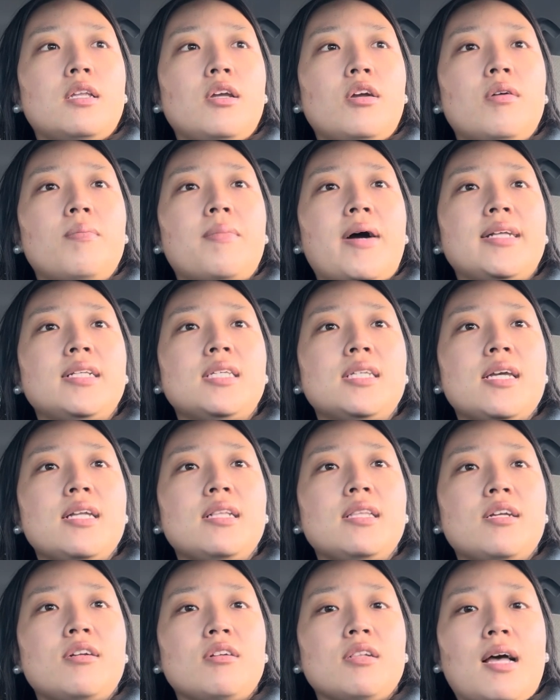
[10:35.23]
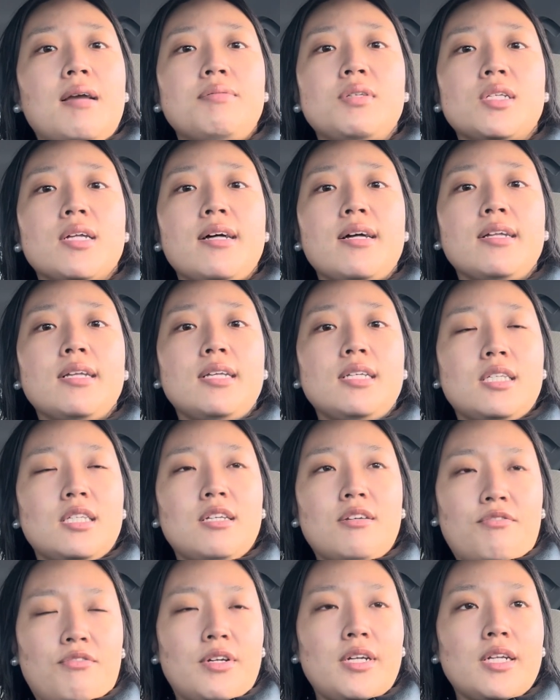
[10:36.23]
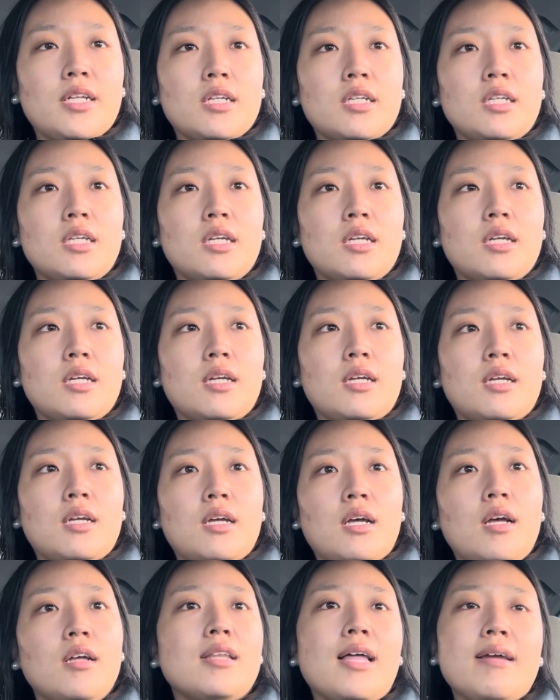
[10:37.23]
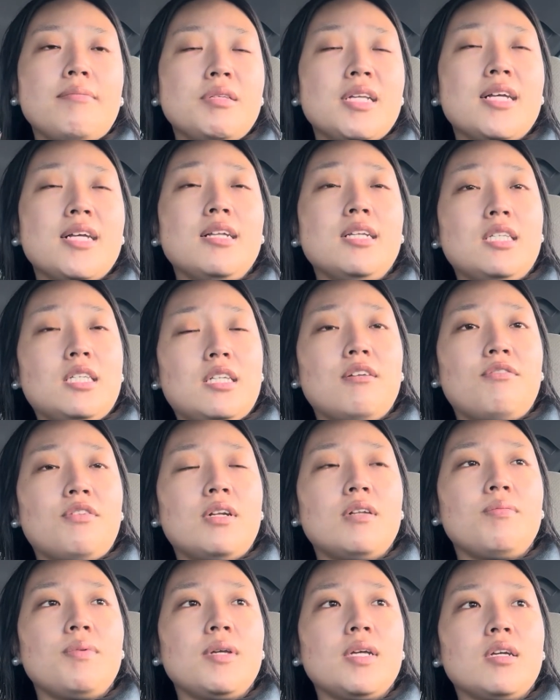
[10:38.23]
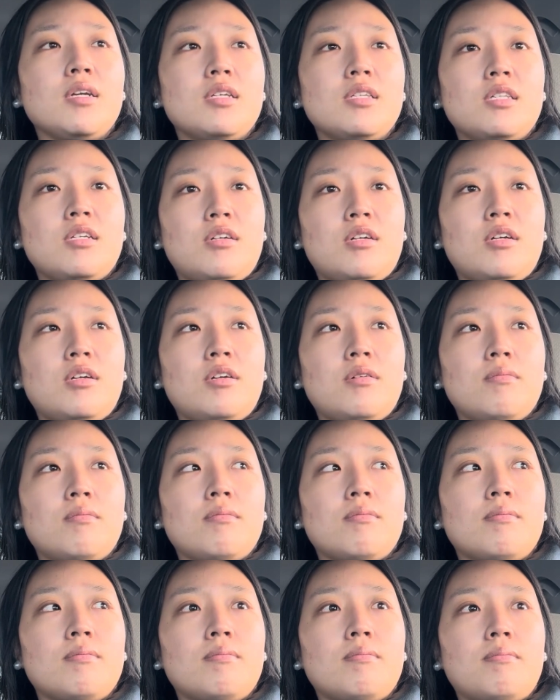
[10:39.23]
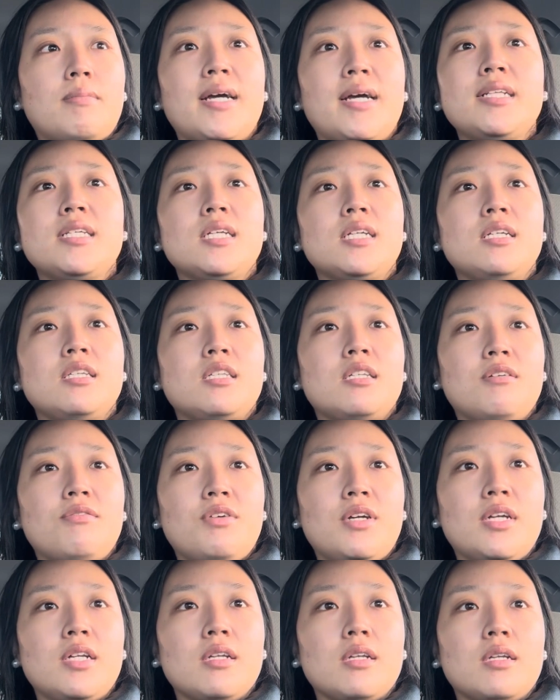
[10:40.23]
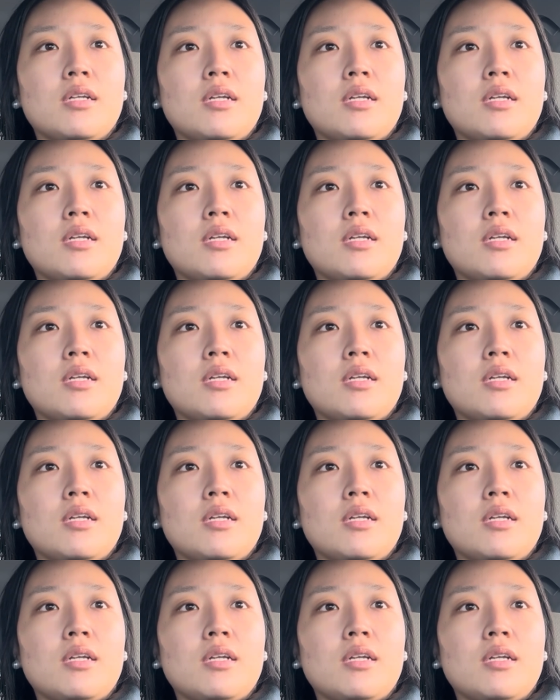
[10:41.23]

mindset, their lifestyle is different. Lifestyle is different because their mindset is different.